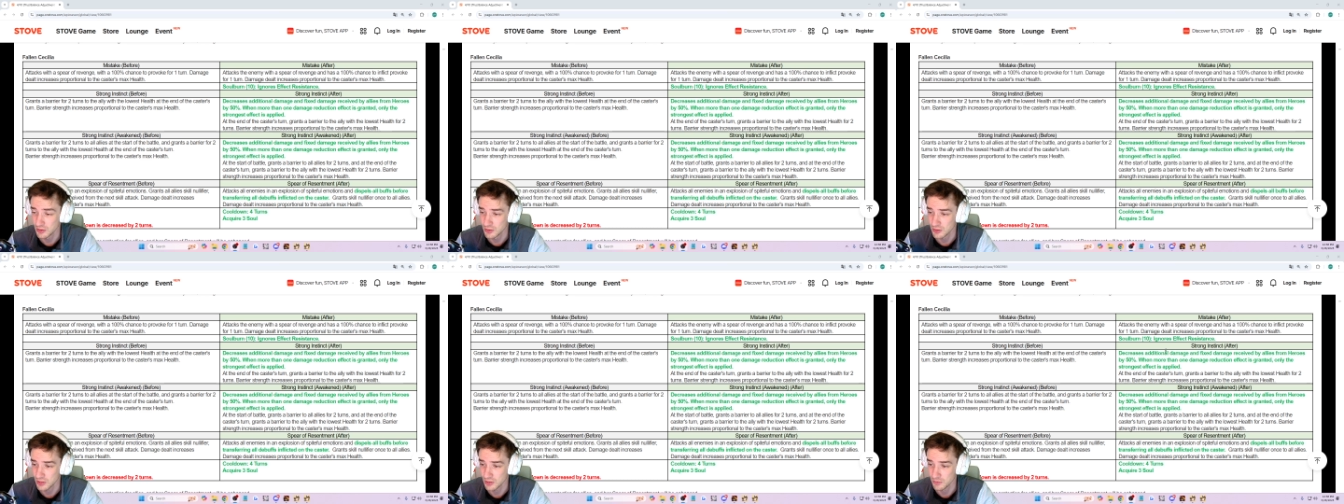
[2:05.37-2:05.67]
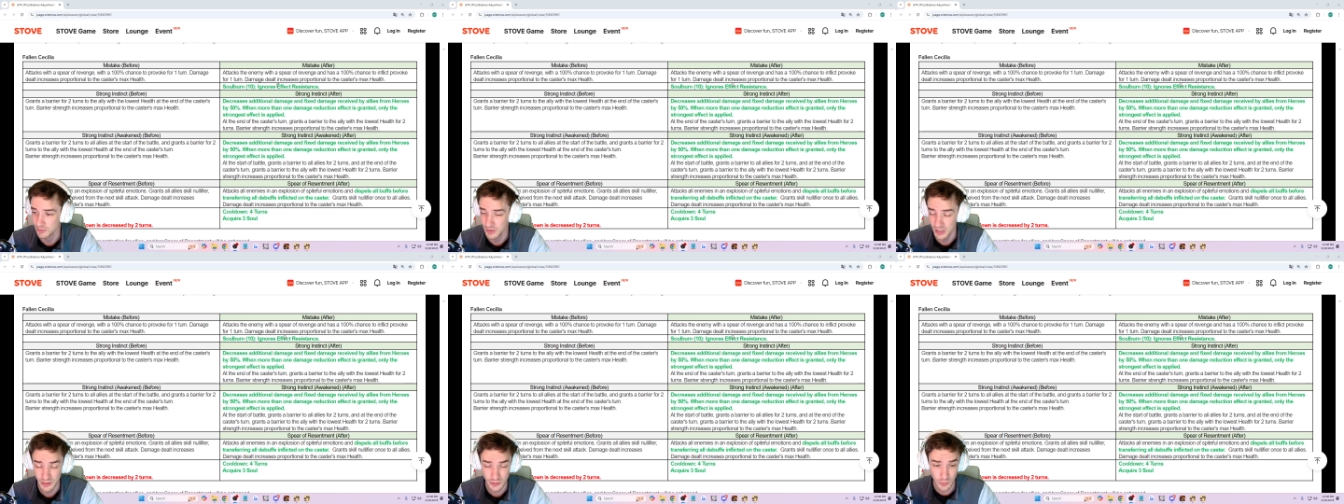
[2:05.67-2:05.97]
So
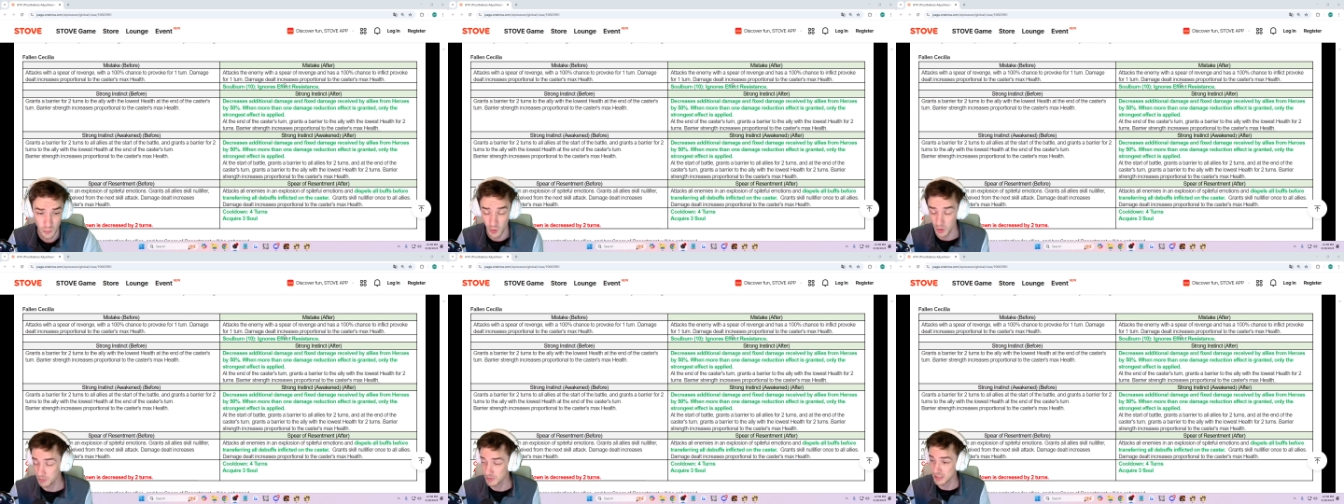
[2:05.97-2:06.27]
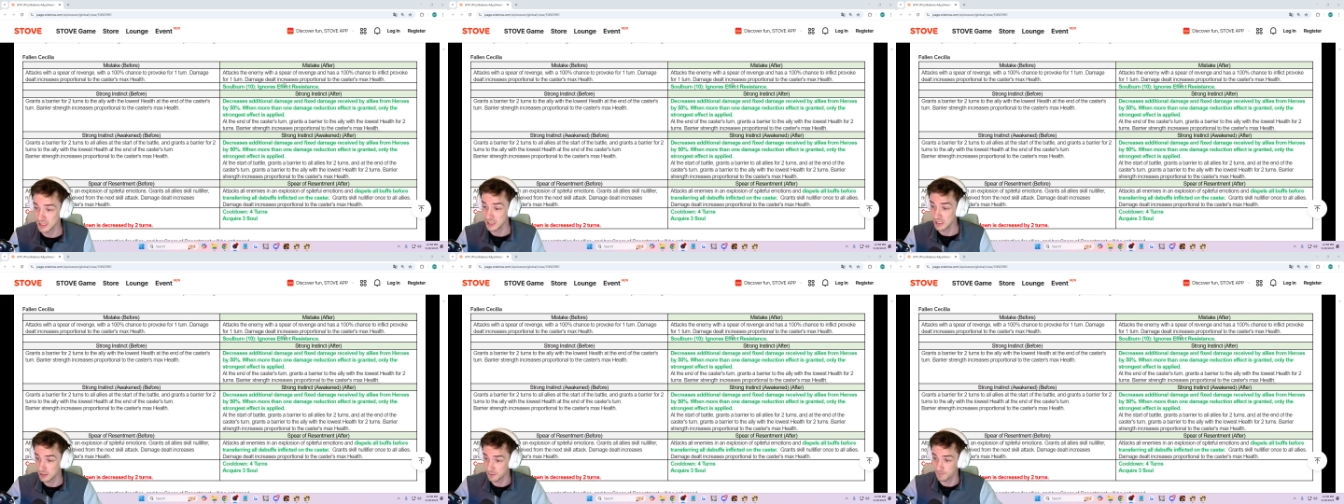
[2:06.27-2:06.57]
this is what we
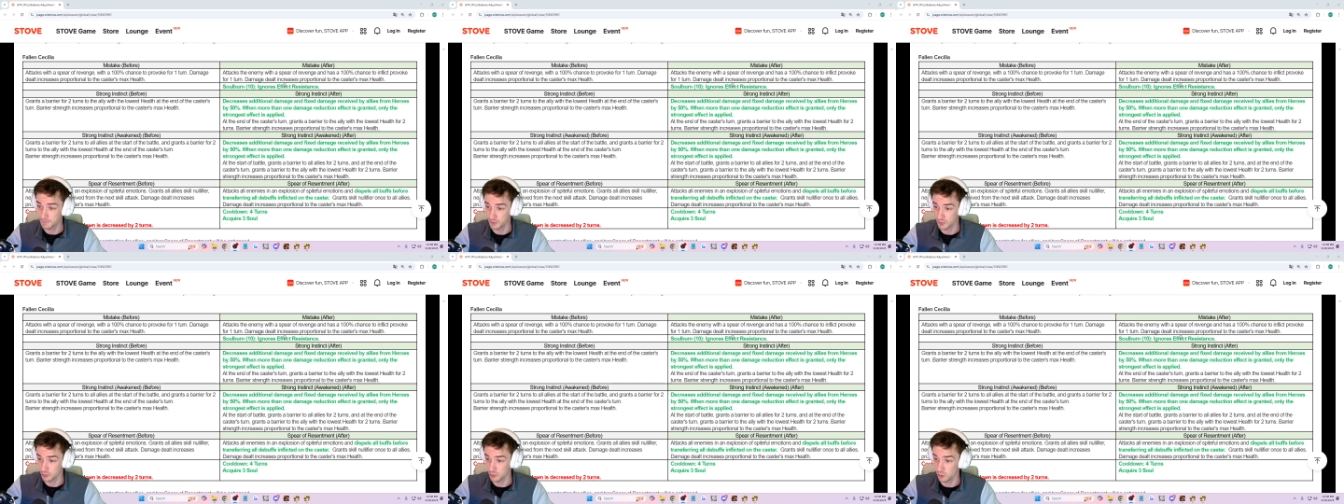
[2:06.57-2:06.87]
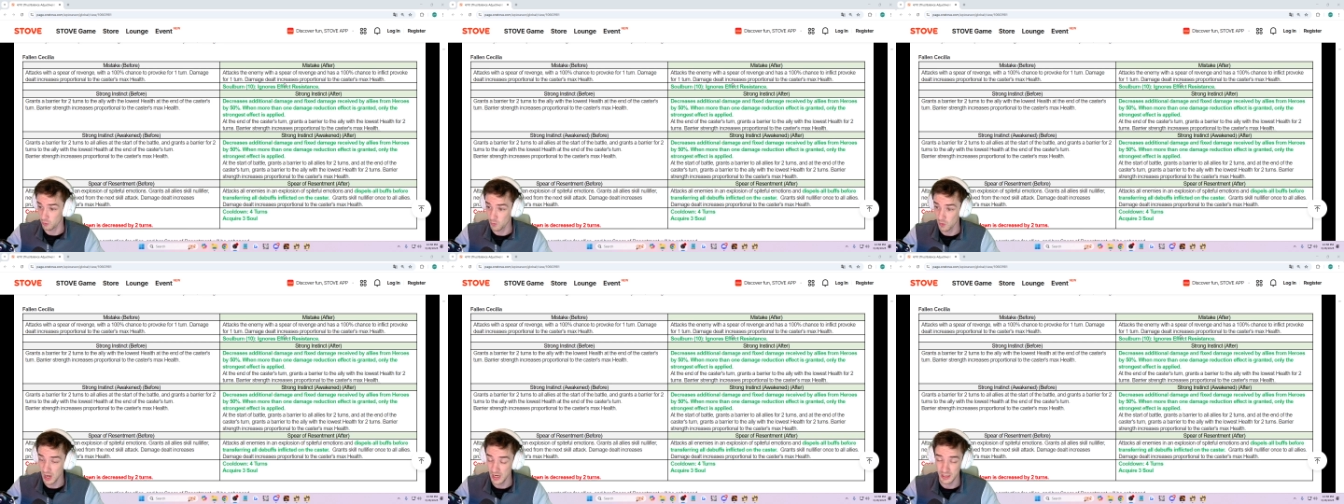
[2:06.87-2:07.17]
needed for the
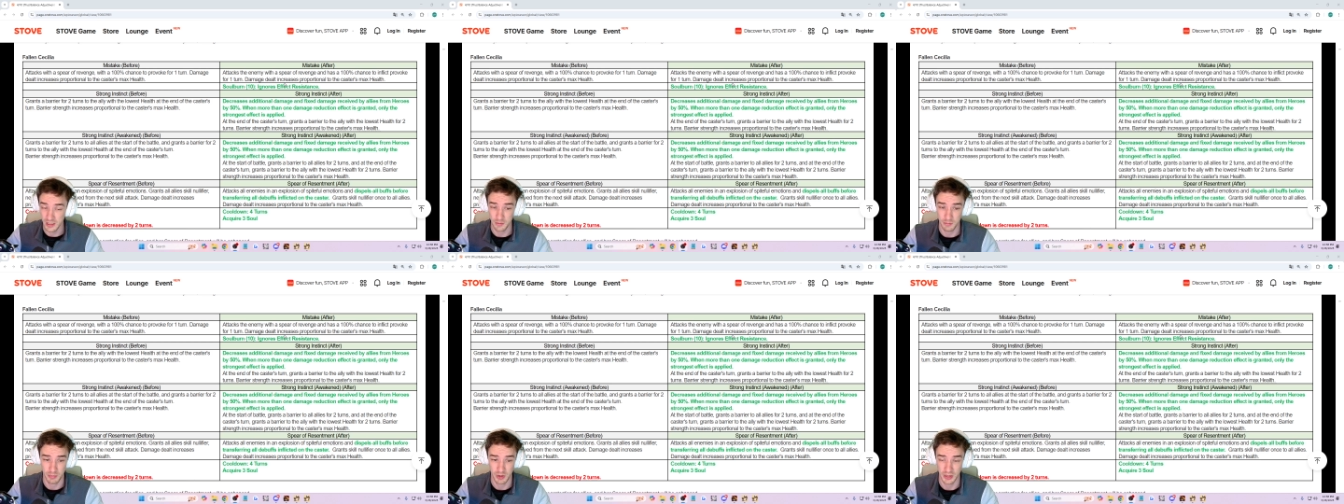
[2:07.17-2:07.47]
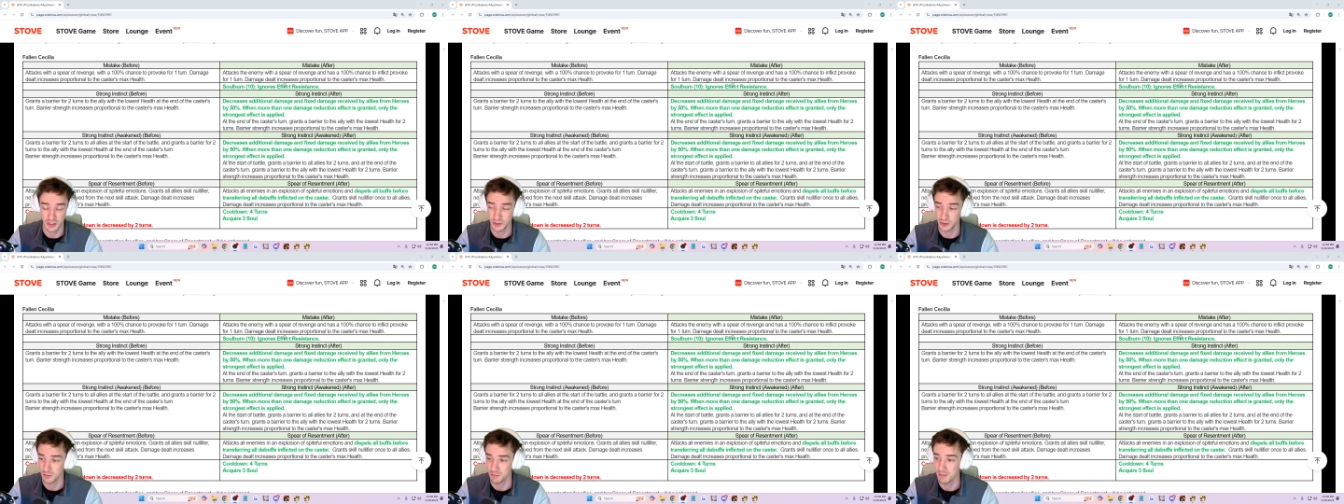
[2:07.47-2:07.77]
Rocket
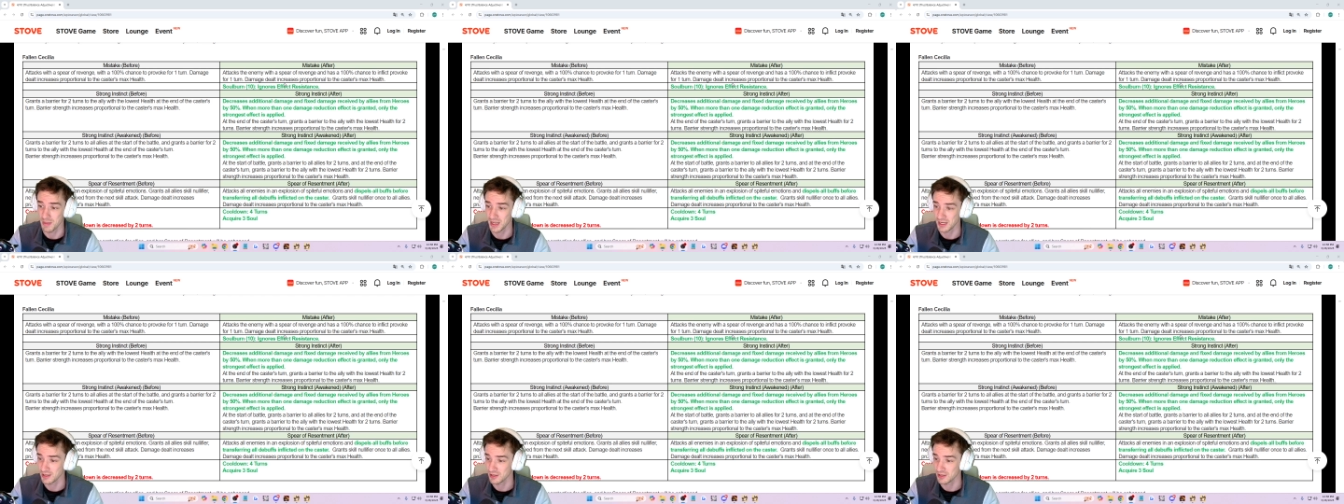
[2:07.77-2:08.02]
Punch meta